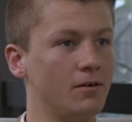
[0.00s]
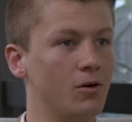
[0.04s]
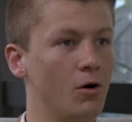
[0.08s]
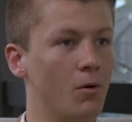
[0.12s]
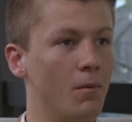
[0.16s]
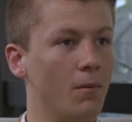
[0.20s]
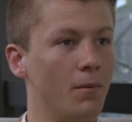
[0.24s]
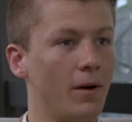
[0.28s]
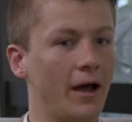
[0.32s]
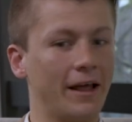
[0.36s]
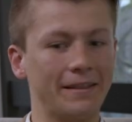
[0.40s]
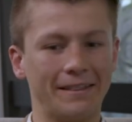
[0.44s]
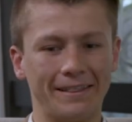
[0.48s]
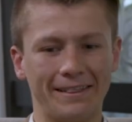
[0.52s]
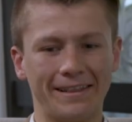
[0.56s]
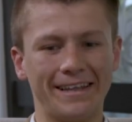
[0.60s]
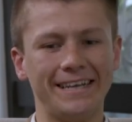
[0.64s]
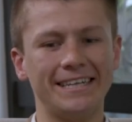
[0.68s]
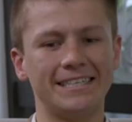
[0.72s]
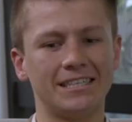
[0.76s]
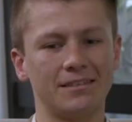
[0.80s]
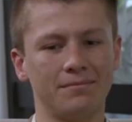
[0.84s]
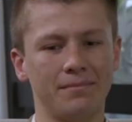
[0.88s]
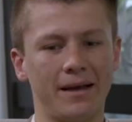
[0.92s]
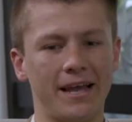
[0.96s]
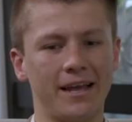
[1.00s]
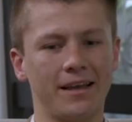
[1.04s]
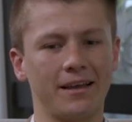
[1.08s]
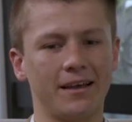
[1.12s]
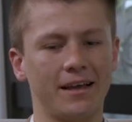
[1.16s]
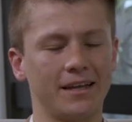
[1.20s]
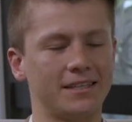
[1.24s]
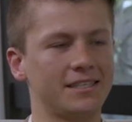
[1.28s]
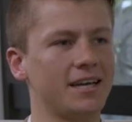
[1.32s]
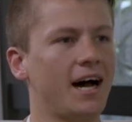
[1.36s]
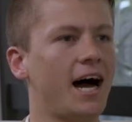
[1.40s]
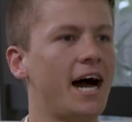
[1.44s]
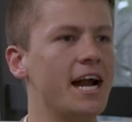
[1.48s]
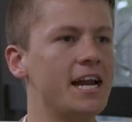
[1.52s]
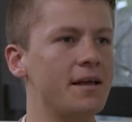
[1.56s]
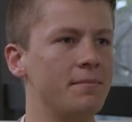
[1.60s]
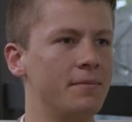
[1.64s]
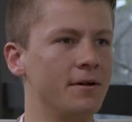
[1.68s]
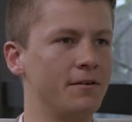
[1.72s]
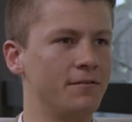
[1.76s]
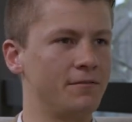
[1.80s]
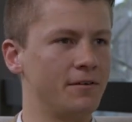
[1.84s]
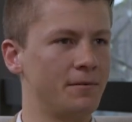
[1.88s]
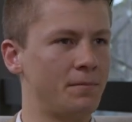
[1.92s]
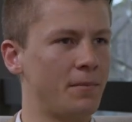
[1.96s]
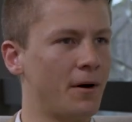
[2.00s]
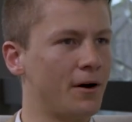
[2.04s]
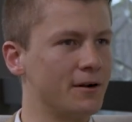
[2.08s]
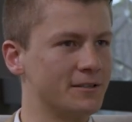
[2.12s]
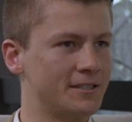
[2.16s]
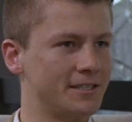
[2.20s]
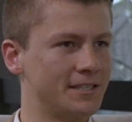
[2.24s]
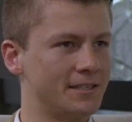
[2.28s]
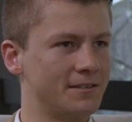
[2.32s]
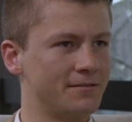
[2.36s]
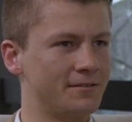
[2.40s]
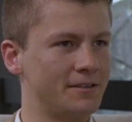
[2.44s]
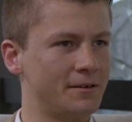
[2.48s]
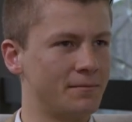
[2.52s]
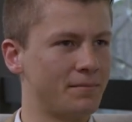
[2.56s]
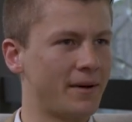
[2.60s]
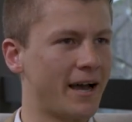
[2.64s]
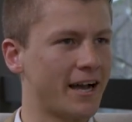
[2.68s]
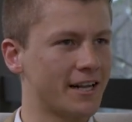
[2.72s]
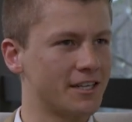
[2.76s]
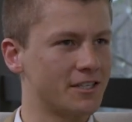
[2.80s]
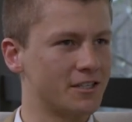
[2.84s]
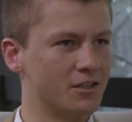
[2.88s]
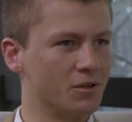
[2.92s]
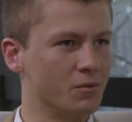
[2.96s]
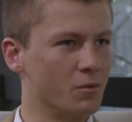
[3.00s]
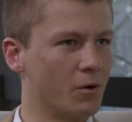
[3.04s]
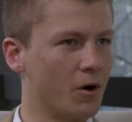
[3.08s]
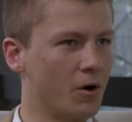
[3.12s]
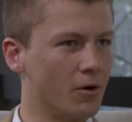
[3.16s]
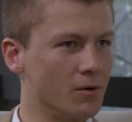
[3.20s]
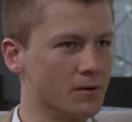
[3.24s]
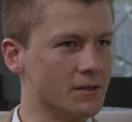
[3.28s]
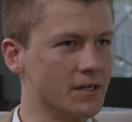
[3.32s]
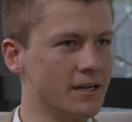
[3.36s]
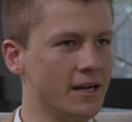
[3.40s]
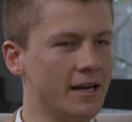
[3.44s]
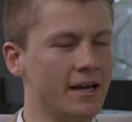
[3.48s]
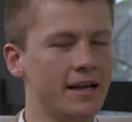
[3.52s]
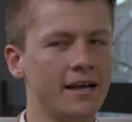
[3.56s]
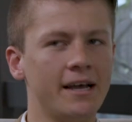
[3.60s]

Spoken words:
or at least make a tiny bit of a positive impact in the world,